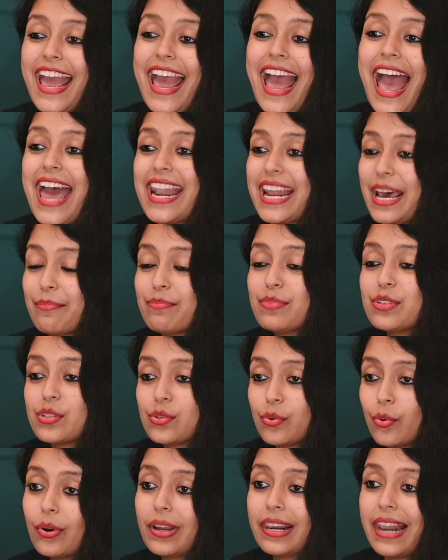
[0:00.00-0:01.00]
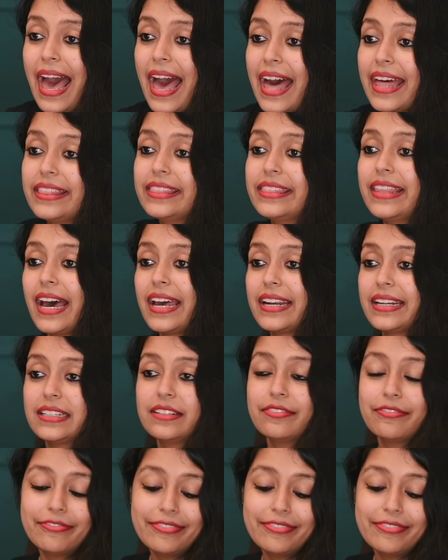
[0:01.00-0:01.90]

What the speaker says: and I'm so glad that it